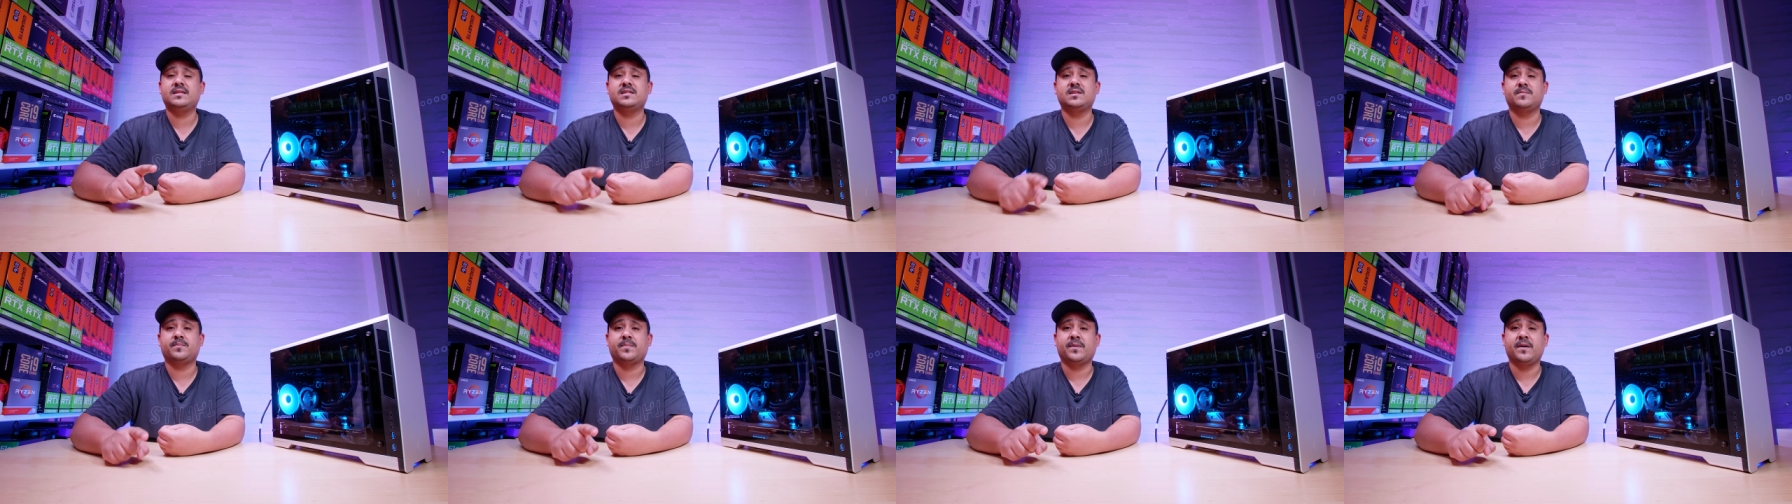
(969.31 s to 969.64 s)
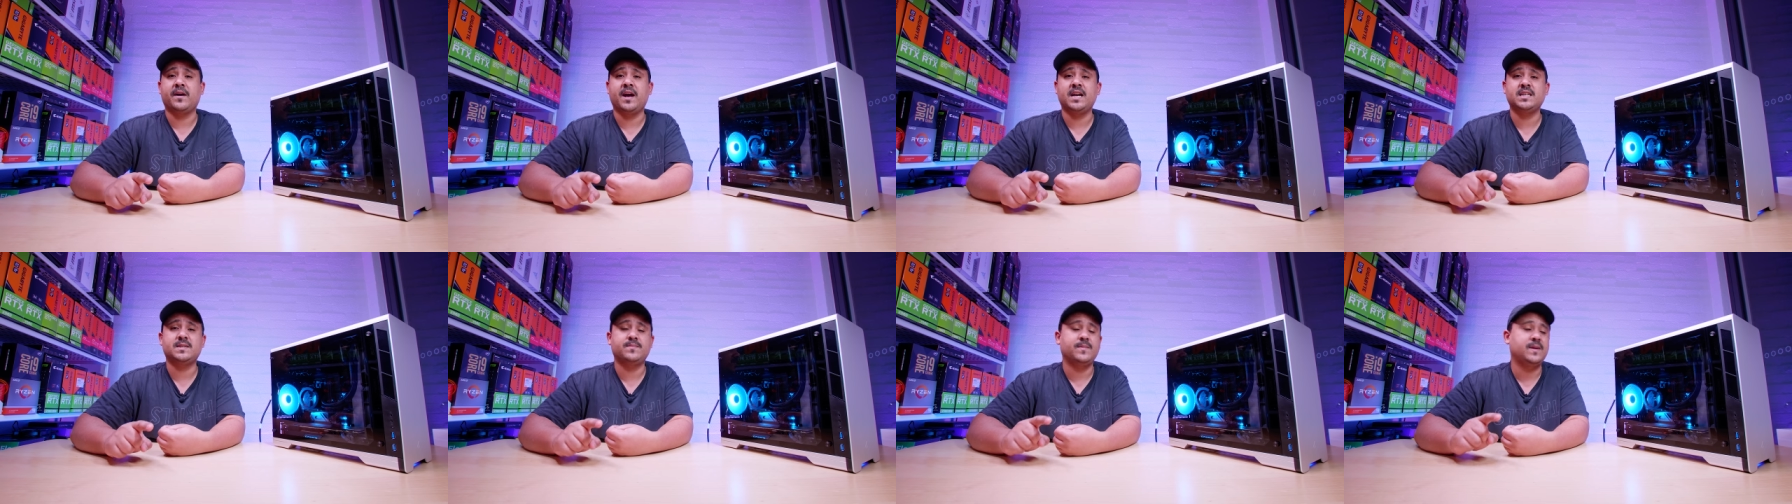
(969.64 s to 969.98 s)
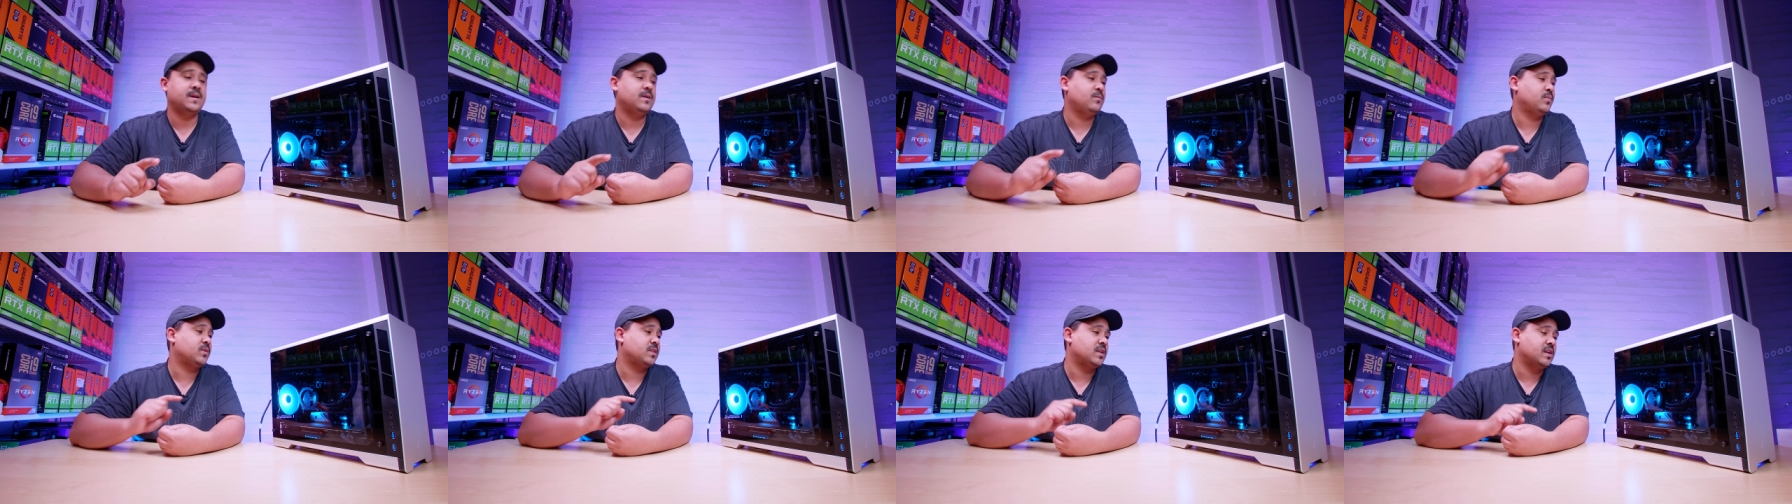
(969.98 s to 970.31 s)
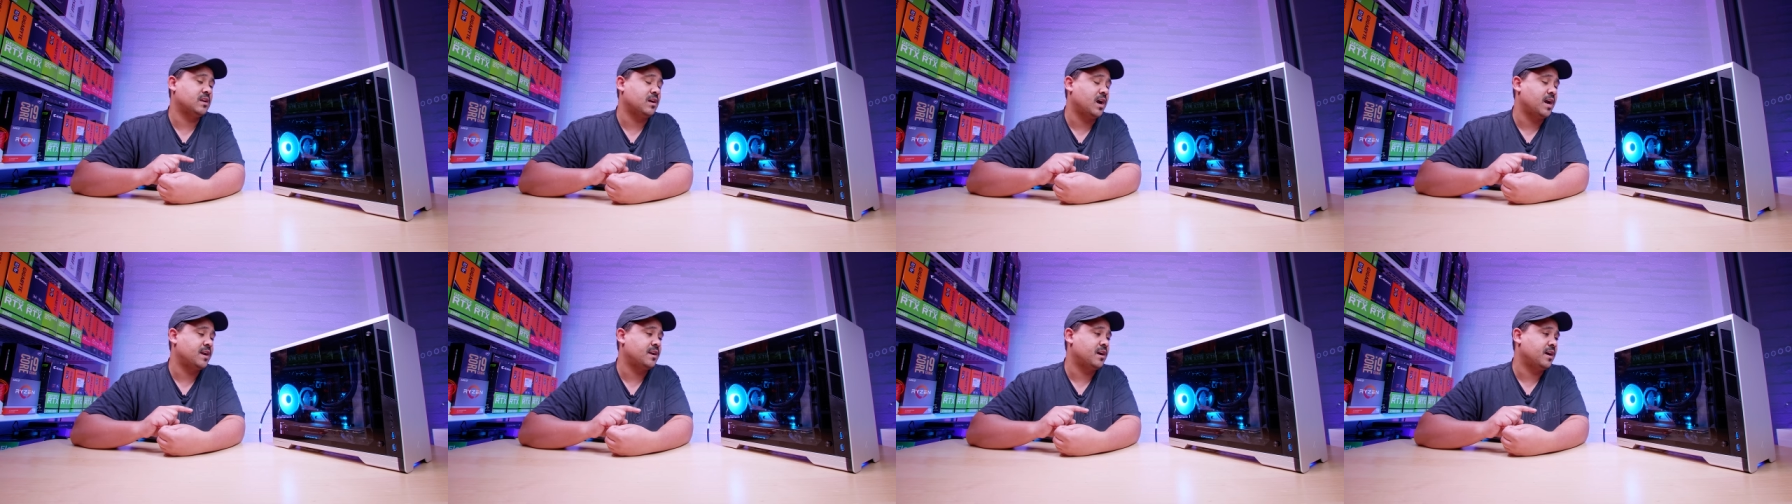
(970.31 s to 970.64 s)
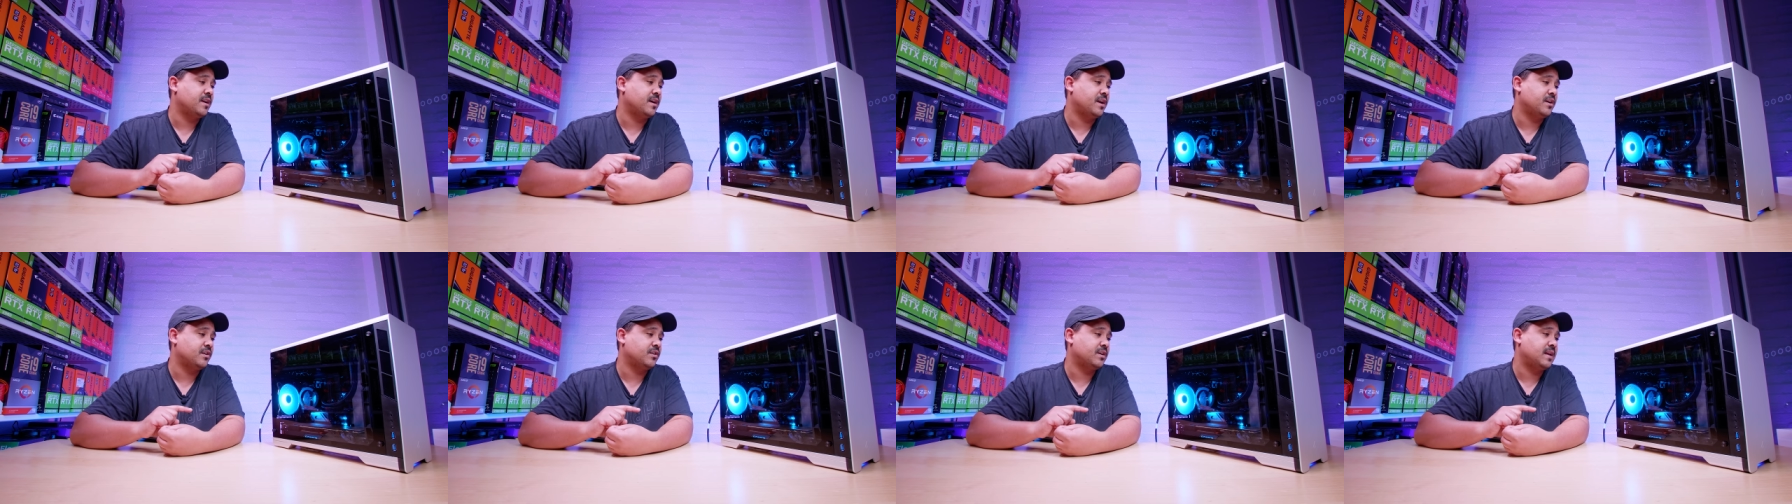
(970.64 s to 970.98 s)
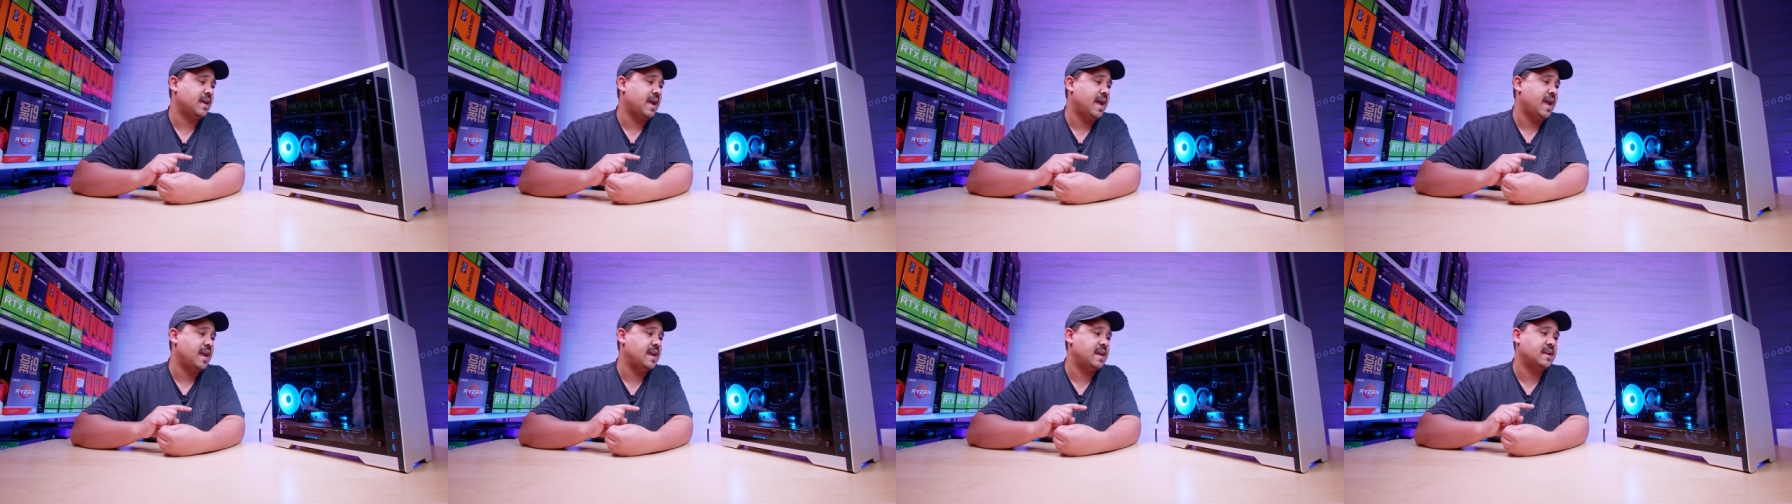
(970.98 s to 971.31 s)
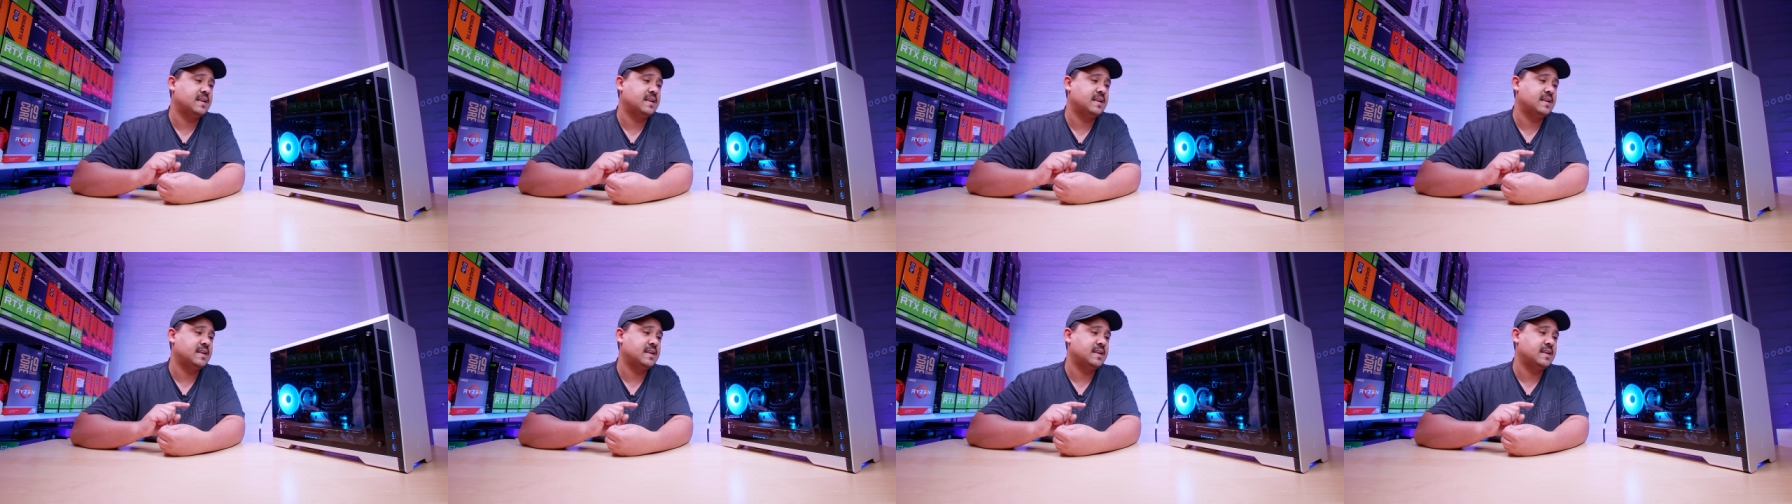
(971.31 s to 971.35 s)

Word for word: surprised me with the 9900K.